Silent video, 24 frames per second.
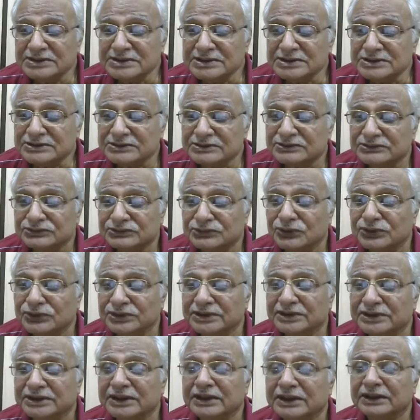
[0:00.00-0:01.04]
shown in
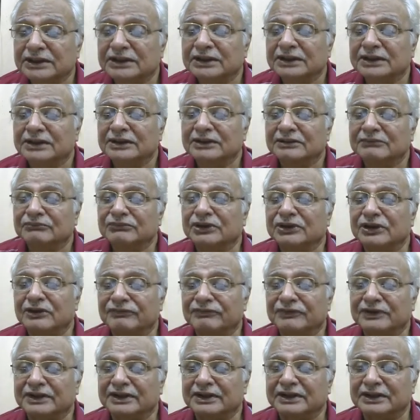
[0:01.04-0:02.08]
the bill of
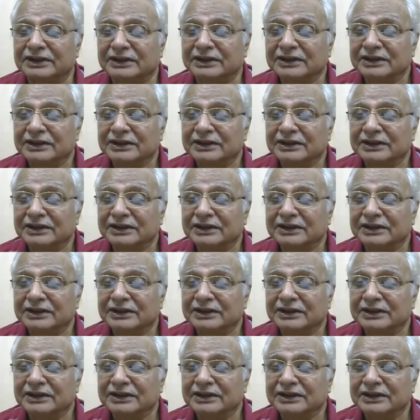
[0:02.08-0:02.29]
entry.